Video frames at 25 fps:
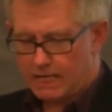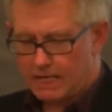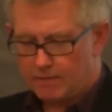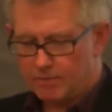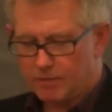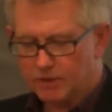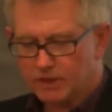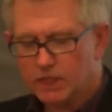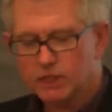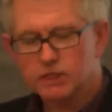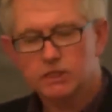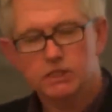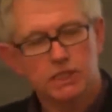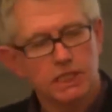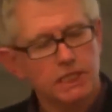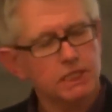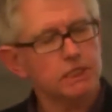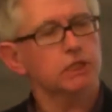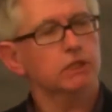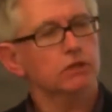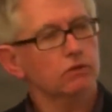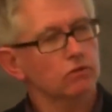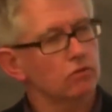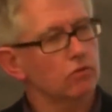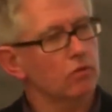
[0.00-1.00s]
But the
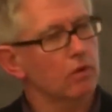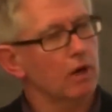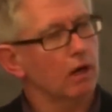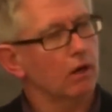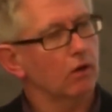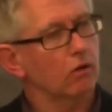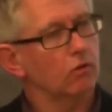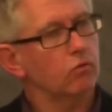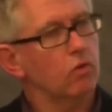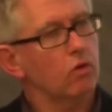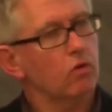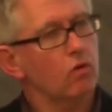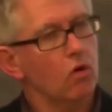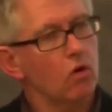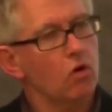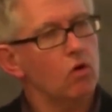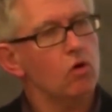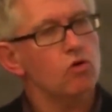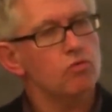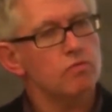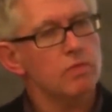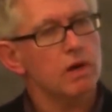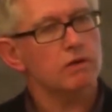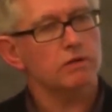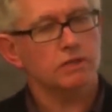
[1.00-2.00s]
digital world will
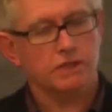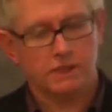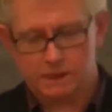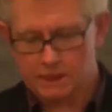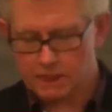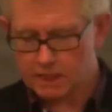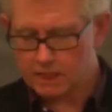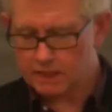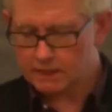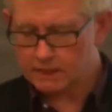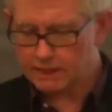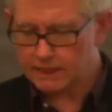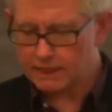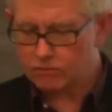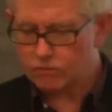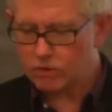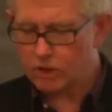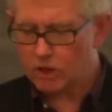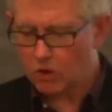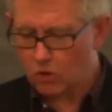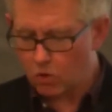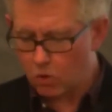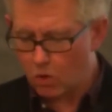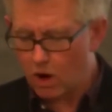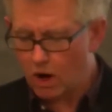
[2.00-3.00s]
almost certainly
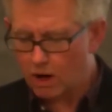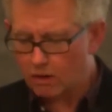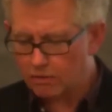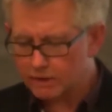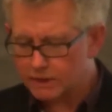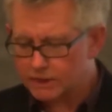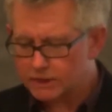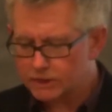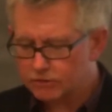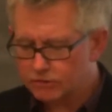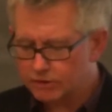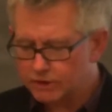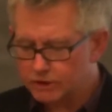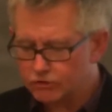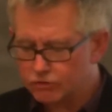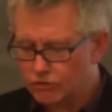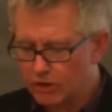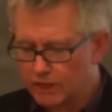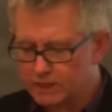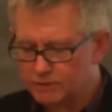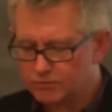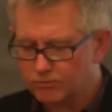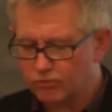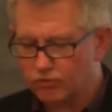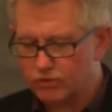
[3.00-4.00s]
require us to
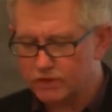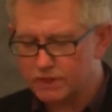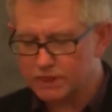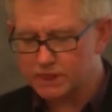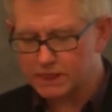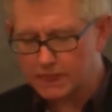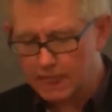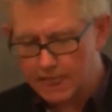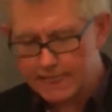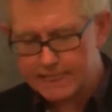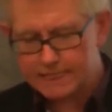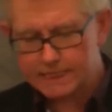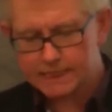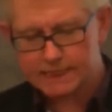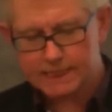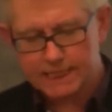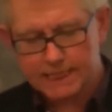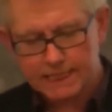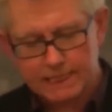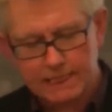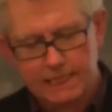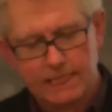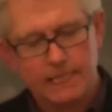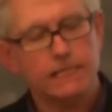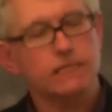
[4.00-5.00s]
address
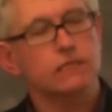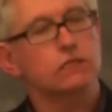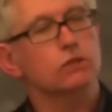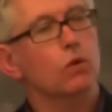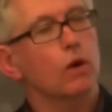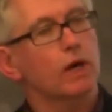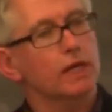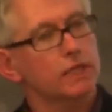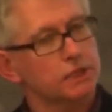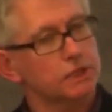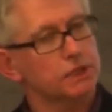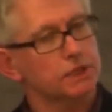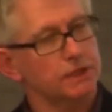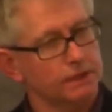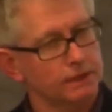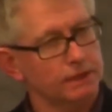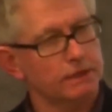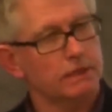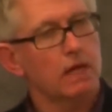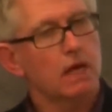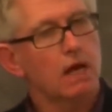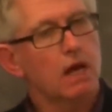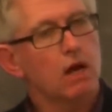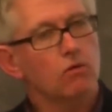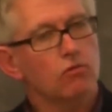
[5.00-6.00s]
precisely these questions
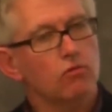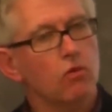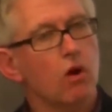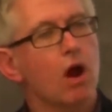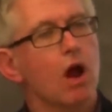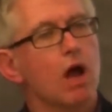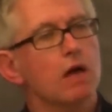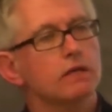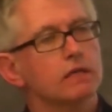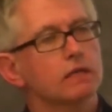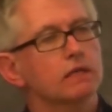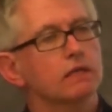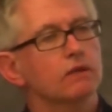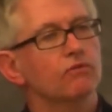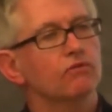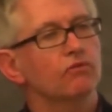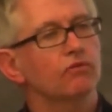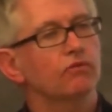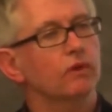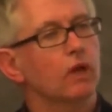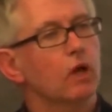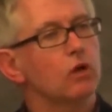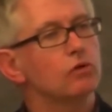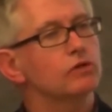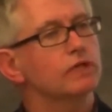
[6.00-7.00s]
rather than
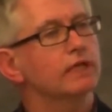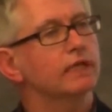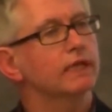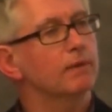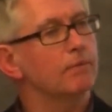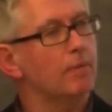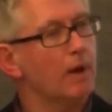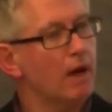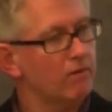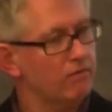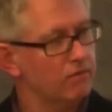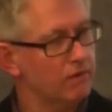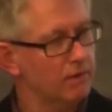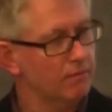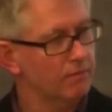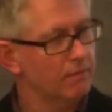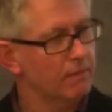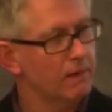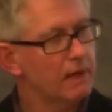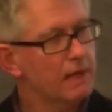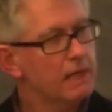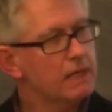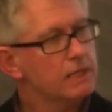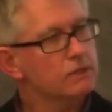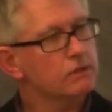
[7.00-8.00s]
floating above them.
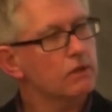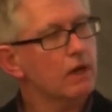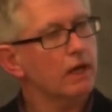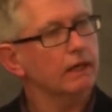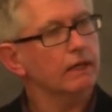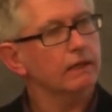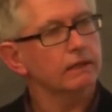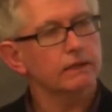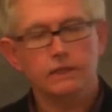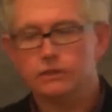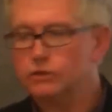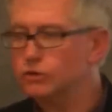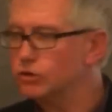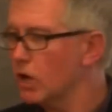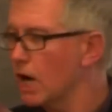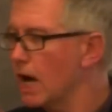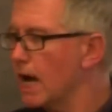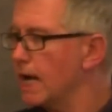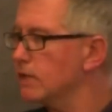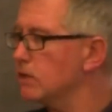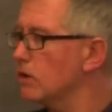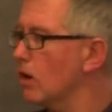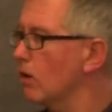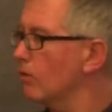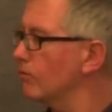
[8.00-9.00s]
So I'm going to try
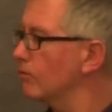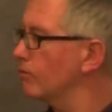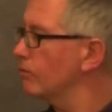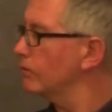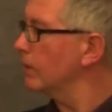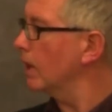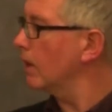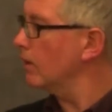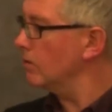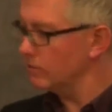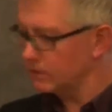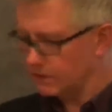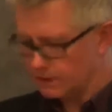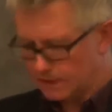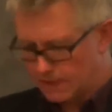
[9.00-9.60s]
and not float.